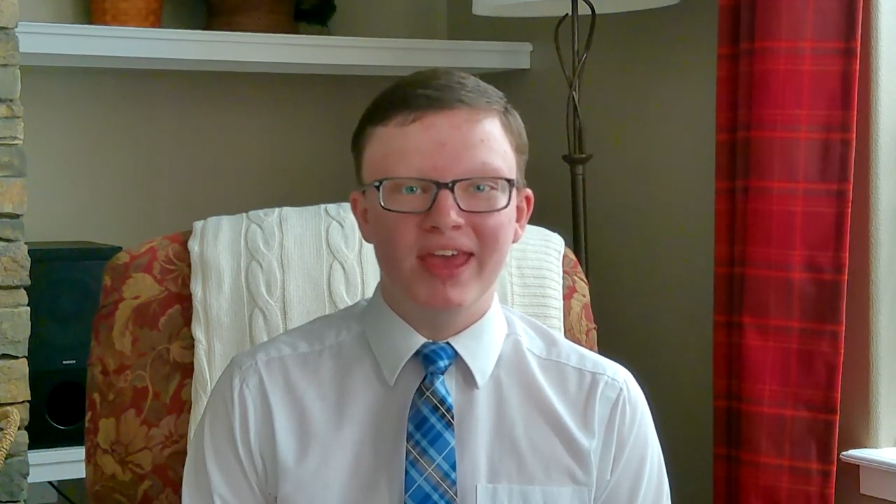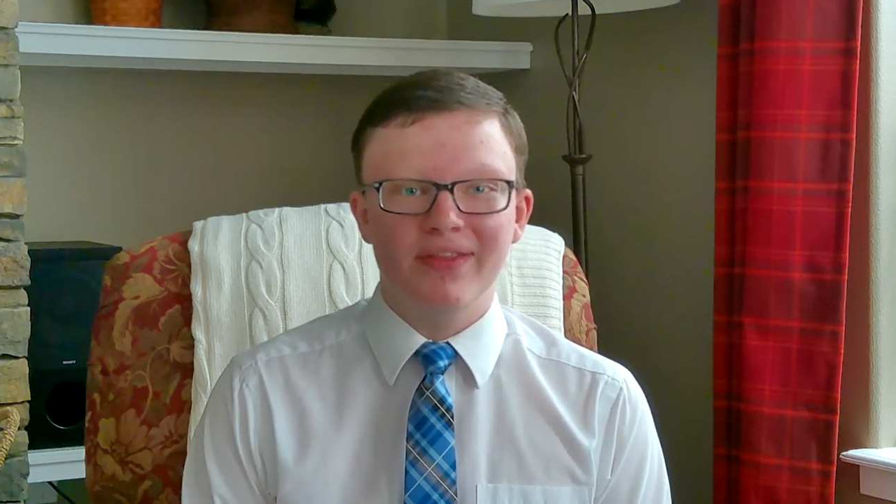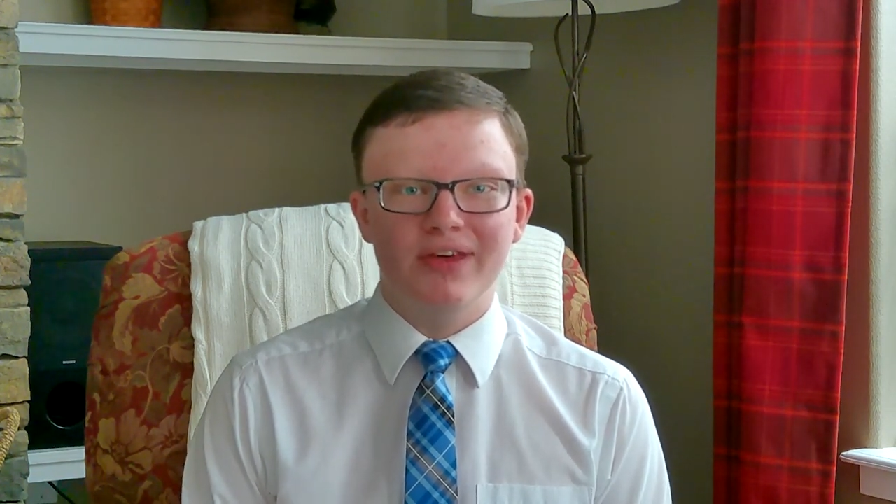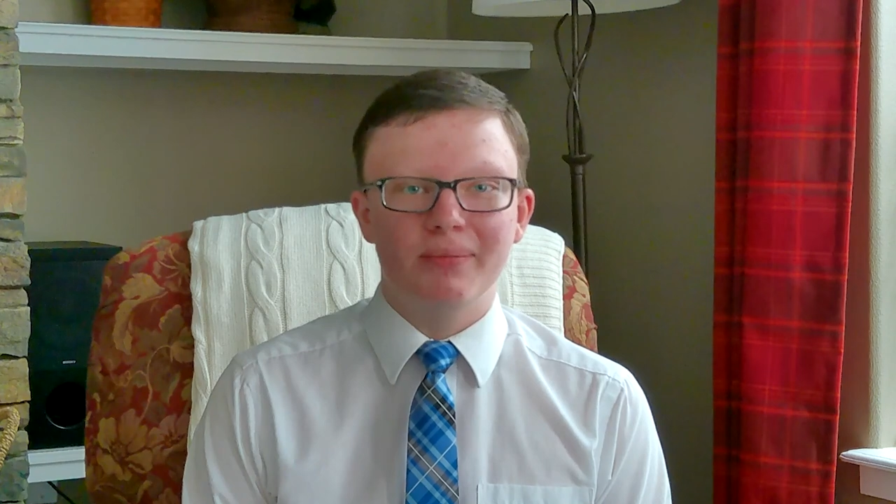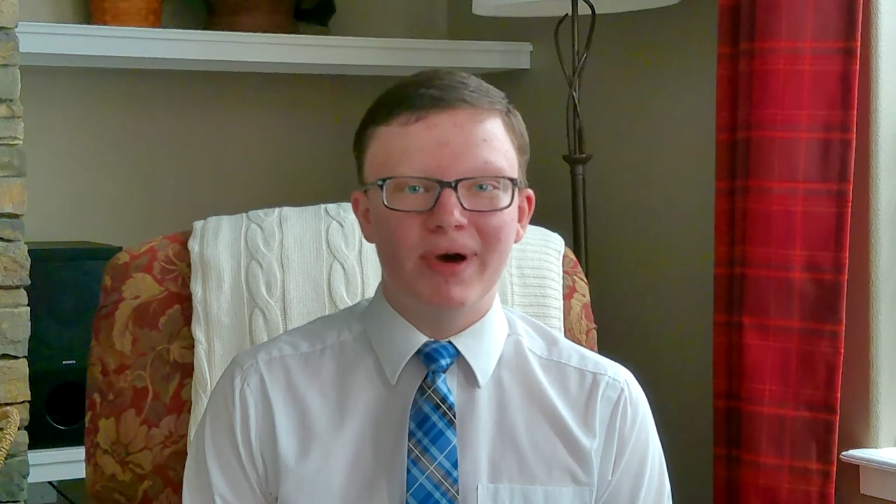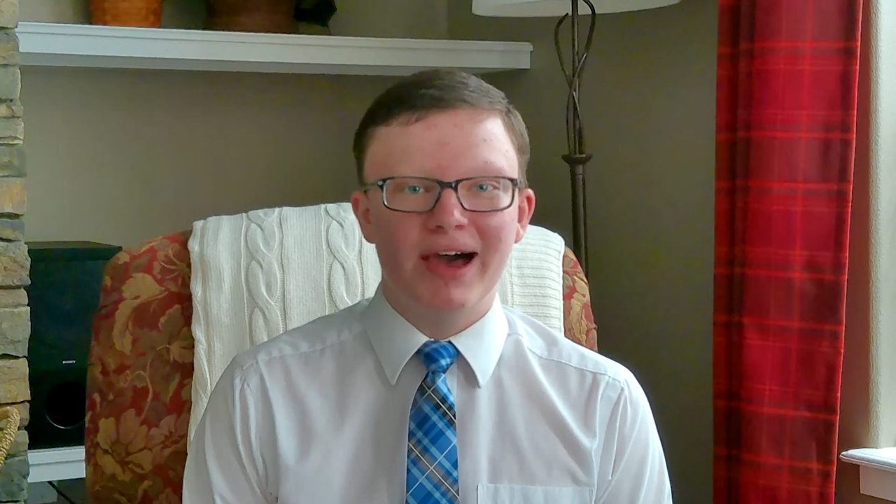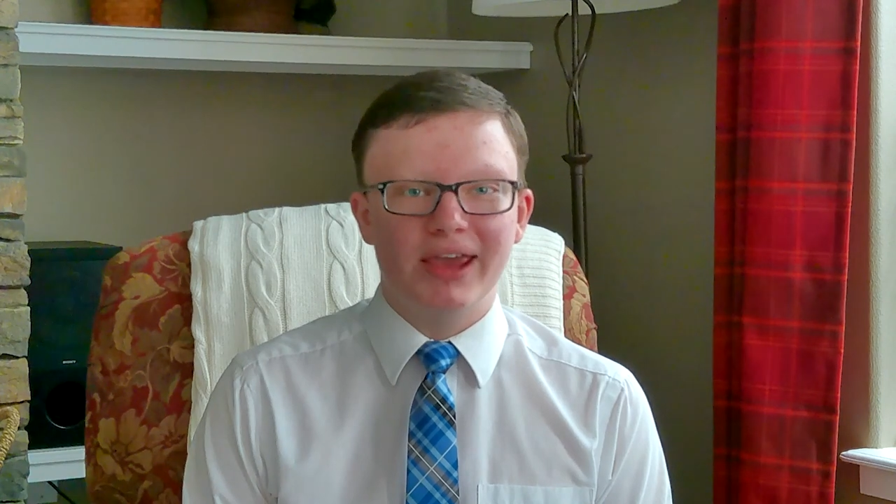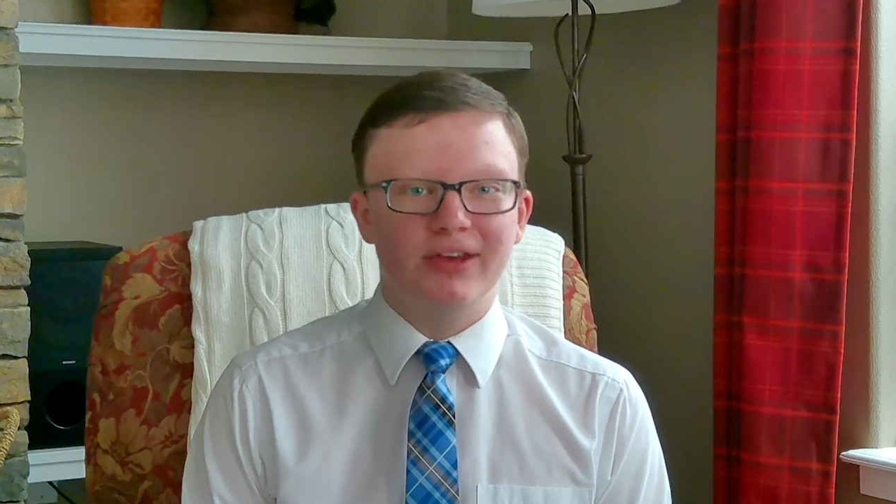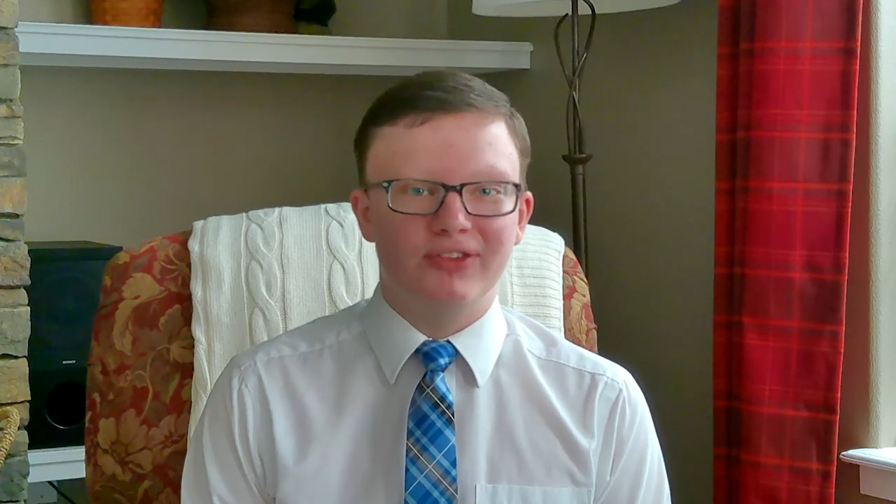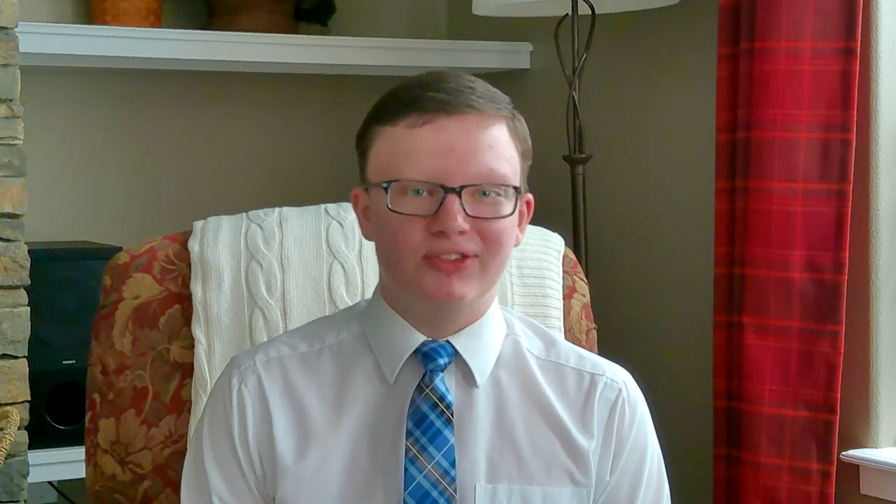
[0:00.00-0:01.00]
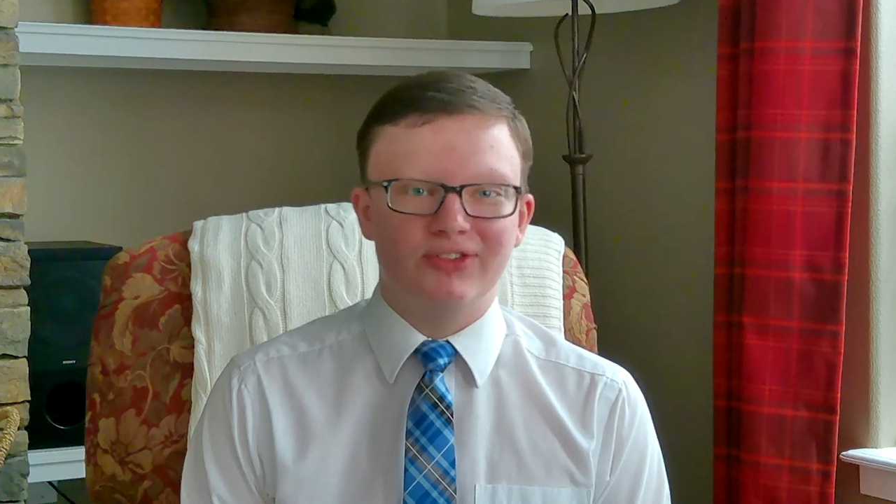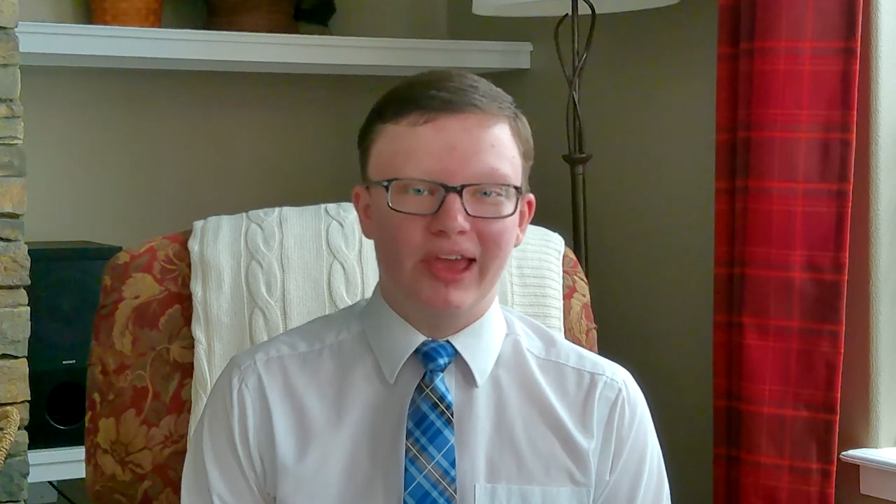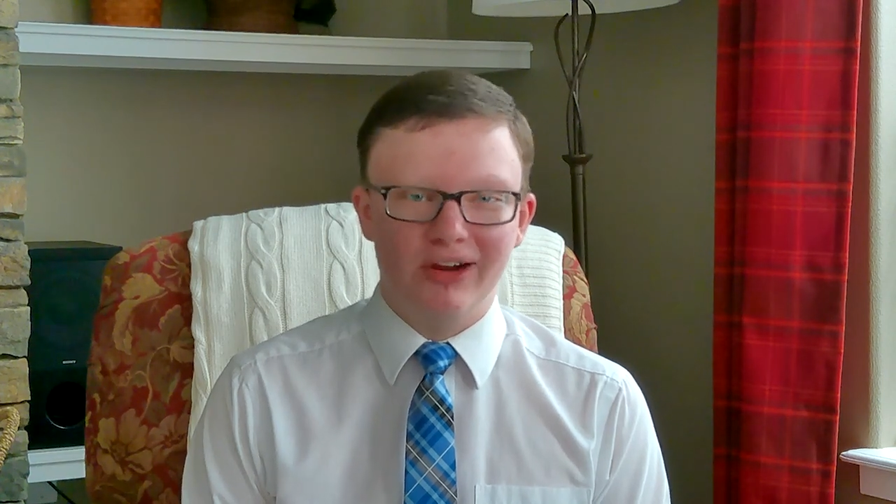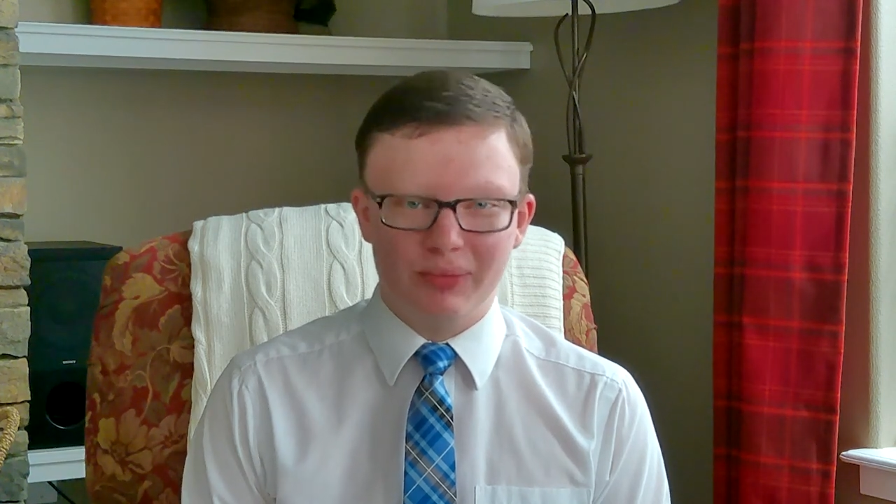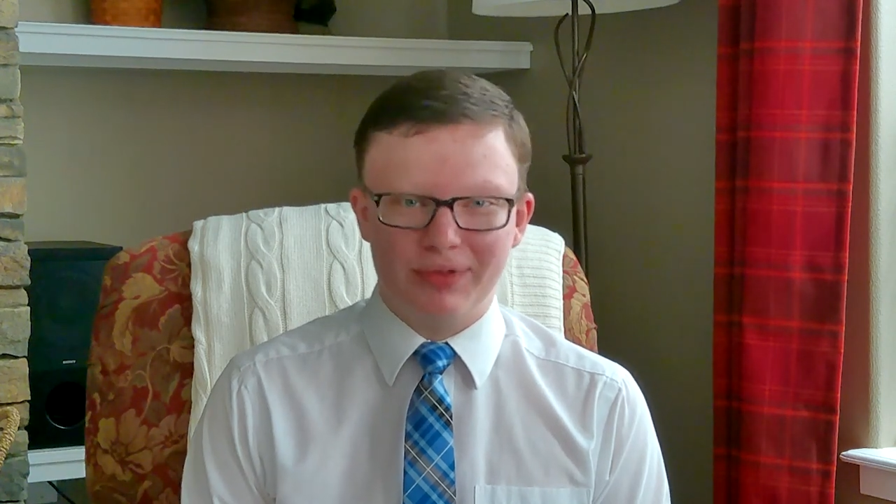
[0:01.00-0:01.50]
that a mind is a
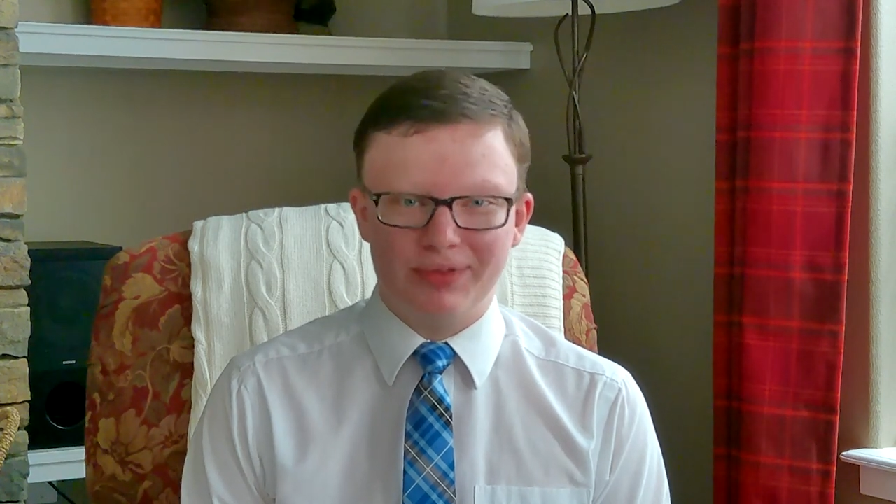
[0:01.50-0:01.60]
terrible